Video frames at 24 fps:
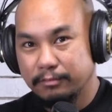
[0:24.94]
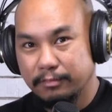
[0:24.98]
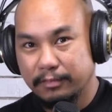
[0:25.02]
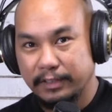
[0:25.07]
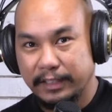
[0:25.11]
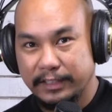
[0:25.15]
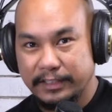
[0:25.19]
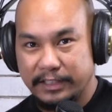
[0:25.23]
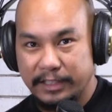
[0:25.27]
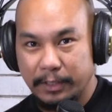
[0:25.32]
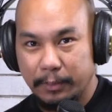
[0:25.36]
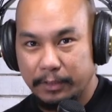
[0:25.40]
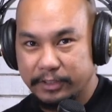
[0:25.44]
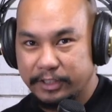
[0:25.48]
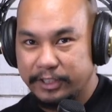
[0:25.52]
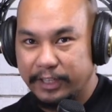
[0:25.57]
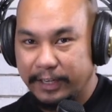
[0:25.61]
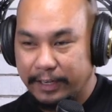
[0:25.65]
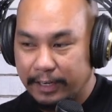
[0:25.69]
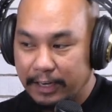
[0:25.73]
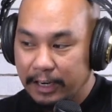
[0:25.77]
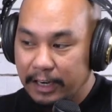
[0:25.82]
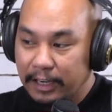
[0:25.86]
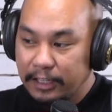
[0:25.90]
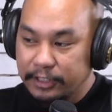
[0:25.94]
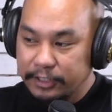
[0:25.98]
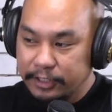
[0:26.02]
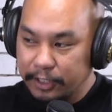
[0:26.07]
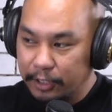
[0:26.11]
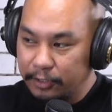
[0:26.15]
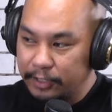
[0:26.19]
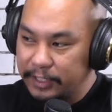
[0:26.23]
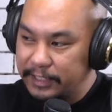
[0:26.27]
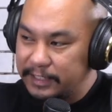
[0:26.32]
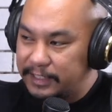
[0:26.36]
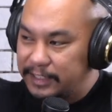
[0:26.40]
let's see what's in here.
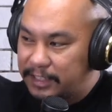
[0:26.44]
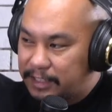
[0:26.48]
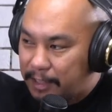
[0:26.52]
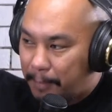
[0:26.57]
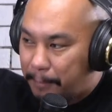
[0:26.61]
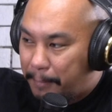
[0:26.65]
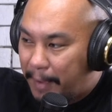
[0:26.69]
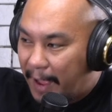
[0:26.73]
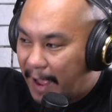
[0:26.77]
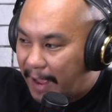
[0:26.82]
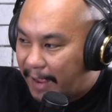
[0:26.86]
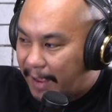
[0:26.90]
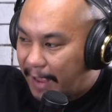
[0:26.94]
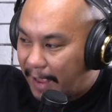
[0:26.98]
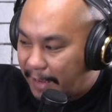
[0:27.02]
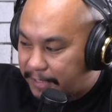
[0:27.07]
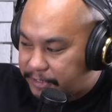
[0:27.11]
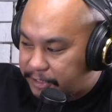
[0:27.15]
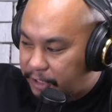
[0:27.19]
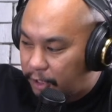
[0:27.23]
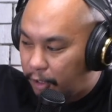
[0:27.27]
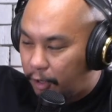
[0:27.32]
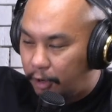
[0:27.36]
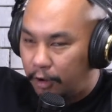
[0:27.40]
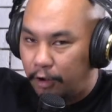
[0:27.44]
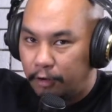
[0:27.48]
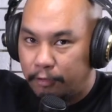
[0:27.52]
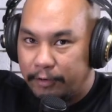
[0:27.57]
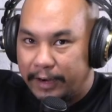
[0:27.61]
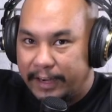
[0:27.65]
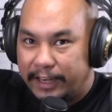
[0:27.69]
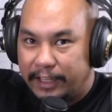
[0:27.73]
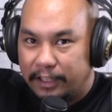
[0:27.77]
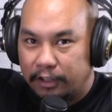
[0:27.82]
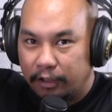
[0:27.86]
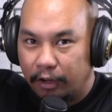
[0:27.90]
So this is the bag. I actually
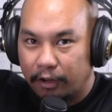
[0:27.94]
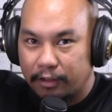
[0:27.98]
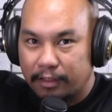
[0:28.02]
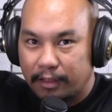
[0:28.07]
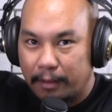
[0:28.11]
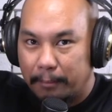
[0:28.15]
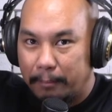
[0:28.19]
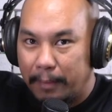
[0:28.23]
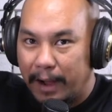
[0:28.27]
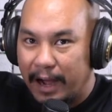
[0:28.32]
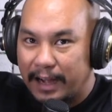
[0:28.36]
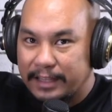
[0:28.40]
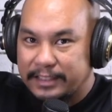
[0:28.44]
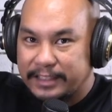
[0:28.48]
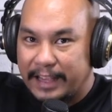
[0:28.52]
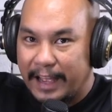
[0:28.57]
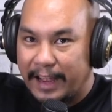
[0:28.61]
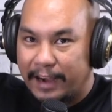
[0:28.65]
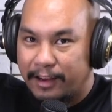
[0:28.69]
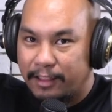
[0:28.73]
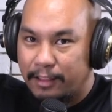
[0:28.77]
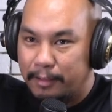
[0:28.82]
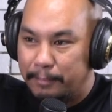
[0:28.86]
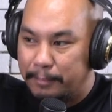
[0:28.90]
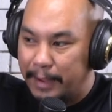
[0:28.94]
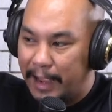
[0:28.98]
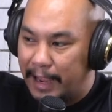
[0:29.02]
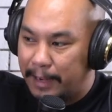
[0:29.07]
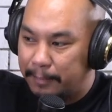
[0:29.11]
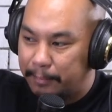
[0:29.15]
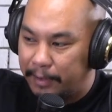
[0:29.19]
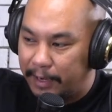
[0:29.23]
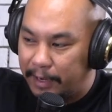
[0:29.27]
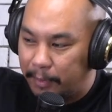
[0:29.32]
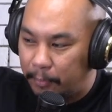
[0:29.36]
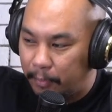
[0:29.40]
already took the box out of the bag,
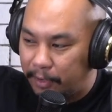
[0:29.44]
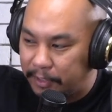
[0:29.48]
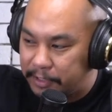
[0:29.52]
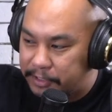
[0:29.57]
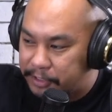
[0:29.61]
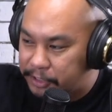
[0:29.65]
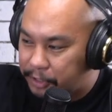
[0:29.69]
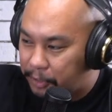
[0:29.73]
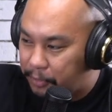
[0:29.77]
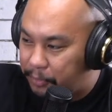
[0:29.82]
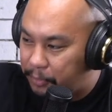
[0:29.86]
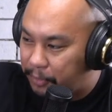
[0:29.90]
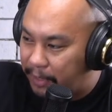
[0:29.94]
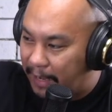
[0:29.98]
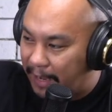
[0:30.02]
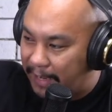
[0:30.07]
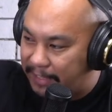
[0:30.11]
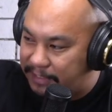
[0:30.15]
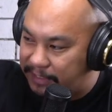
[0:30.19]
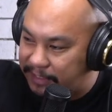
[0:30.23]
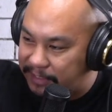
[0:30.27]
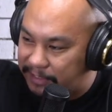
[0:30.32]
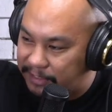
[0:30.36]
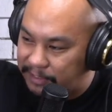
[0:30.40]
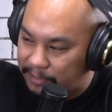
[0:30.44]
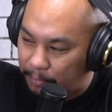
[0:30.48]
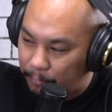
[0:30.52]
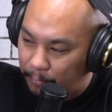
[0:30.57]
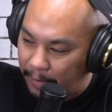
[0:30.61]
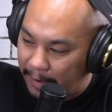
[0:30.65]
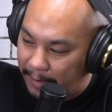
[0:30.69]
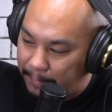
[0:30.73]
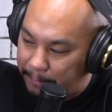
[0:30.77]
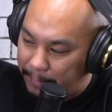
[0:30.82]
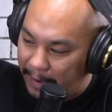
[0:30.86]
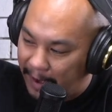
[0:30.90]
but I want to show you guys. This is a
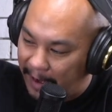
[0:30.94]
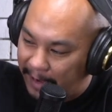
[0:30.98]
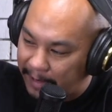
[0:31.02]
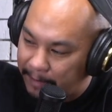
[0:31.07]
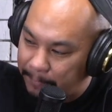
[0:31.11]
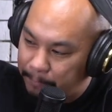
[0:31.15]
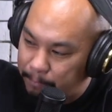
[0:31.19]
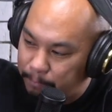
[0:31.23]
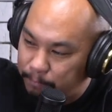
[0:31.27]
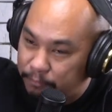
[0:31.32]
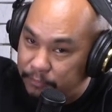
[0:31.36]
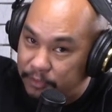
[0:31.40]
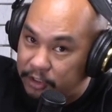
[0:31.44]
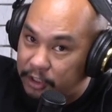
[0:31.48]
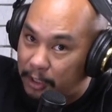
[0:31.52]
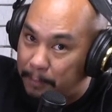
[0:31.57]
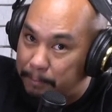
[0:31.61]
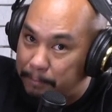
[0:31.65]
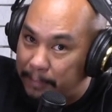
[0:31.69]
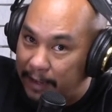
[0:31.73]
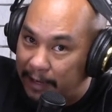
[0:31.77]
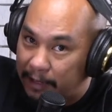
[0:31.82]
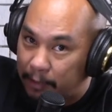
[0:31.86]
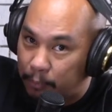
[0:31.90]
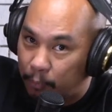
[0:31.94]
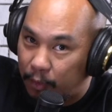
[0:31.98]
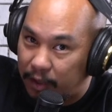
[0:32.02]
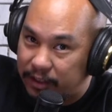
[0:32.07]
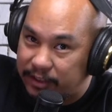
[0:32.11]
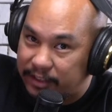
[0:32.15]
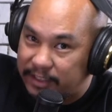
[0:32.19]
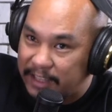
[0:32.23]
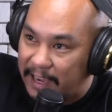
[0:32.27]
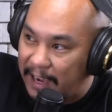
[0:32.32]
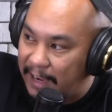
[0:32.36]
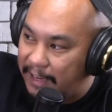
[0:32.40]
red bag. Jumpman on one
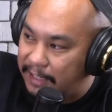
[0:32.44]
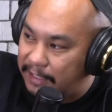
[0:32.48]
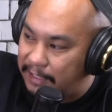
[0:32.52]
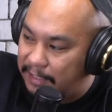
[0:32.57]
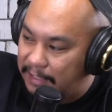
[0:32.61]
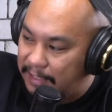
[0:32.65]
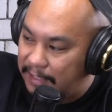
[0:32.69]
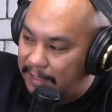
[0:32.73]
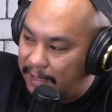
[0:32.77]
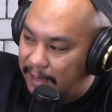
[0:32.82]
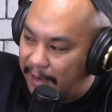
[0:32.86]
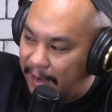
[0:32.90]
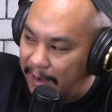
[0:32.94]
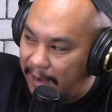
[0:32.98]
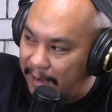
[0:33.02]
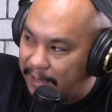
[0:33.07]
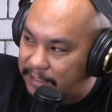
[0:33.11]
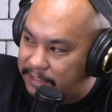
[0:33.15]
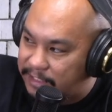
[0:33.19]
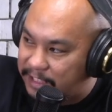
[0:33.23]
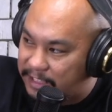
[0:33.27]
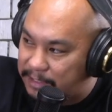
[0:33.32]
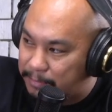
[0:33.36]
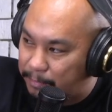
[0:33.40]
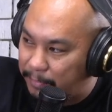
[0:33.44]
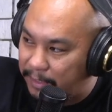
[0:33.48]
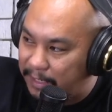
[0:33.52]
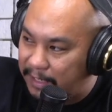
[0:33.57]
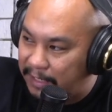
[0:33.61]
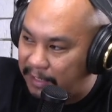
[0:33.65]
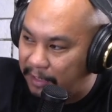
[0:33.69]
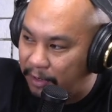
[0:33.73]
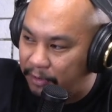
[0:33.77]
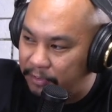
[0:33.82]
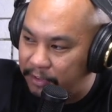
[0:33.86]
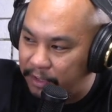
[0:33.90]
side and says
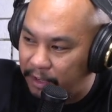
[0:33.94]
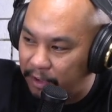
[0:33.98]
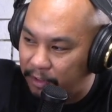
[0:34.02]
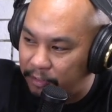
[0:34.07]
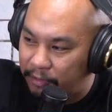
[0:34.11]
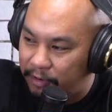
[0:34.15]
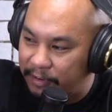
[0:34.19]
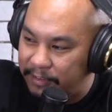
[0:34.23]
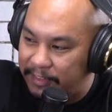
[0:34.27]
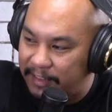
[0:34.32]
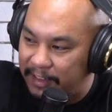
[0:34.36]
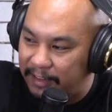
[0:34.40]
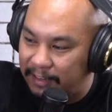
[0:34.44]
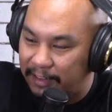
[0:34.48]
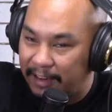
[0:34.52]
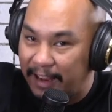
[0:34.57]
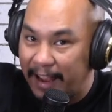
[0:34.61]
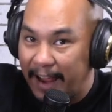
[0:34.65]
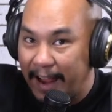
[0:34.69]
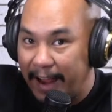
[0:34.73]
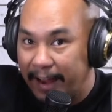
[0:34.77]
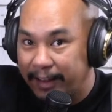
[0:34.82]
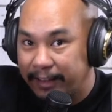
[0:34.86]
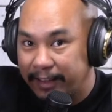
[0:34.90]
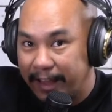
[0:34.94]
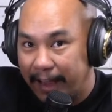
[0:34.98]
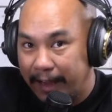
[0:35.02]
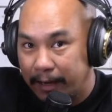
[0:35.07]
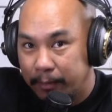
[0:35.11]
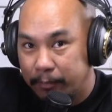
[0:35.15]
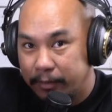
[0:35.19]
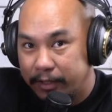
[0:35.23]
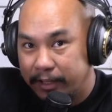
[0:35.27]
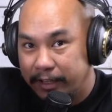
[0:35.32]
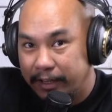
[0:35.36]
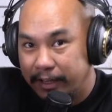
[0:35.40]
Manila on the other, and the little hang tag
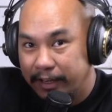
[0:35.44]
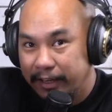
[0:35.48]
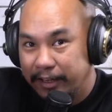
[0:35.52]
with the